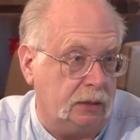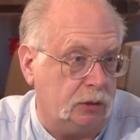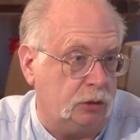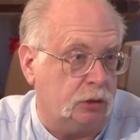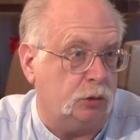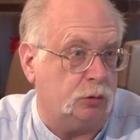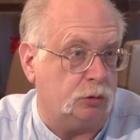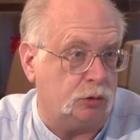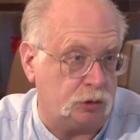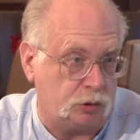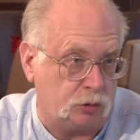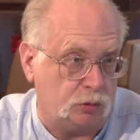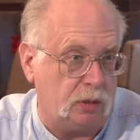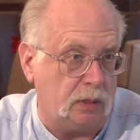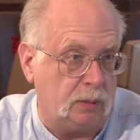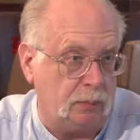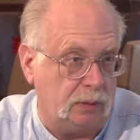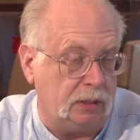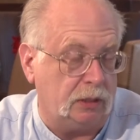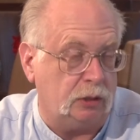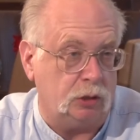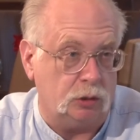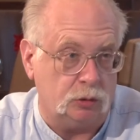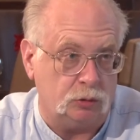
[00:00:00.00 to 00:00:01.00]
and you
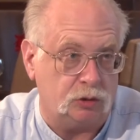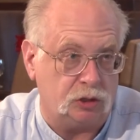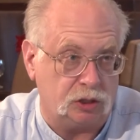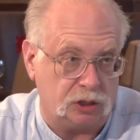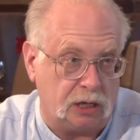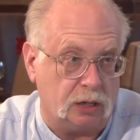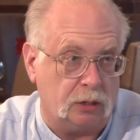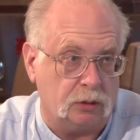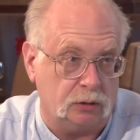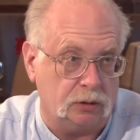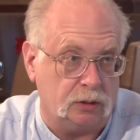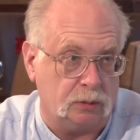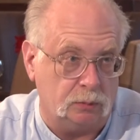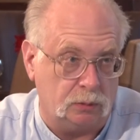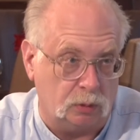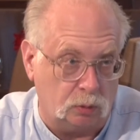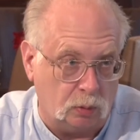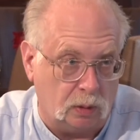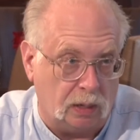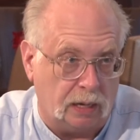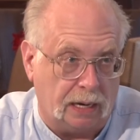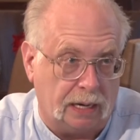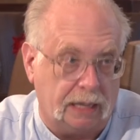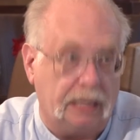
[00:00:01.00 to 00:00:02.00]
screaming, you scare them
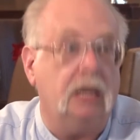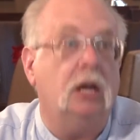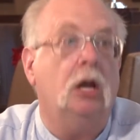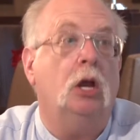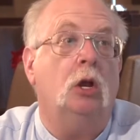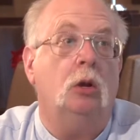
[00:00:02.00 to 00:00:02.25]
away,